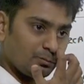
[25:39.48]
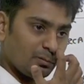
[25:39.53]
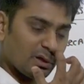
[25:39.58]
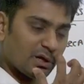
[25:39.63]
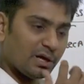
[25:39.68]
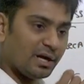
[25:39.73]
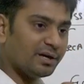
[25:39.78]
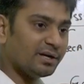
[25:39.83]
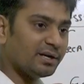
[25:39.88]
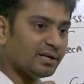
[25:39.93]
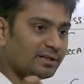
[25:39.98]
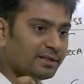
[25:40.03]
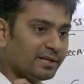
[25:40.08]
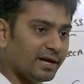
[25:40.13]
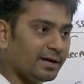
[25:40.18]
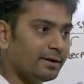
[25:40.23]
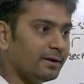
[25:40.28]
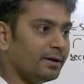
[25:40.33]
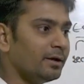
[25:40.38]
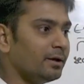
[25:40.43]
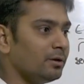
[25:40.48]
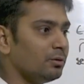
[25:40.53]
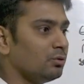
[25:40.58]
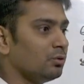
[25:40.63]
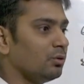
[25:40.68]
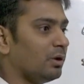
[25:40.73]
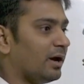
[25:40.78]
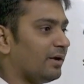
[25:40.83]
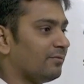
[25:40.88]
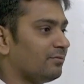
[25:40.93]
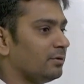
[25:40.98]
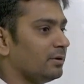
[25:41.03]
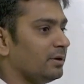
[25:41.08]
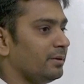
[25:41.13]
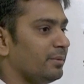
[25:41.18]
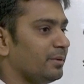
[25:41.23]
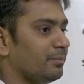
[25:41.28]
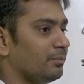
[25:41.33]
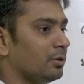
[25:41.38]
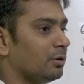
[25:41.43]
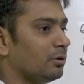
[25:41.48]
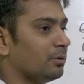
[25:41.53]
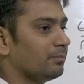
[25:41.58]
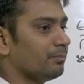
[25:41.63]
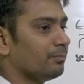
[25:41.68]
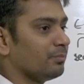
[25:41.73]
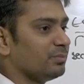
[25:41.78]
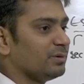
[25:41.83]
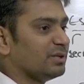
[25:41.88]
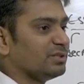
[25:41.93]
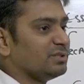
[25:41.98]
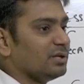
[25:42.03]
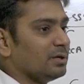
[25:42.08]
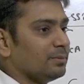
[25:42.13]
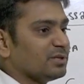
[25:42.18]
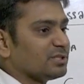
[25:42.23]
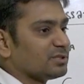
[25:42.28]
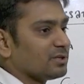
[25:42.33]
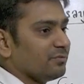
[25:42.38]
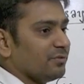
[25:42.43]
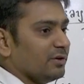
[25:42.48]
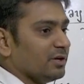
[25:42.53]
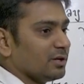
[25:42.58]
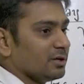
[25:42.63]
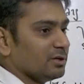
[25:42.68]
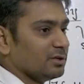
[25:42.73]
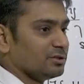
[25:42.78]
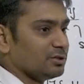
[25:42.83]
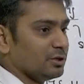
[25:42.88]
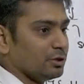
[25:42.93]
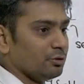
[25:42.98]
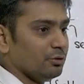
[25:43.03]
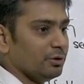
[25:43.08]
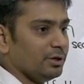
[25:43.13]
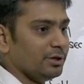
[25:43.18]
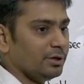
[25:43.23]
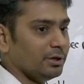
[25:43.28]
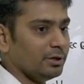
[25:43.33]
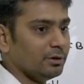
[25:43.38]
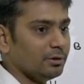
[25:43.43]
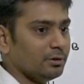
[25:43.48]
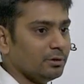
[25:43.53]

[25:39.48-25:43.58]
Until that day you have to remember the syllabus of internal security.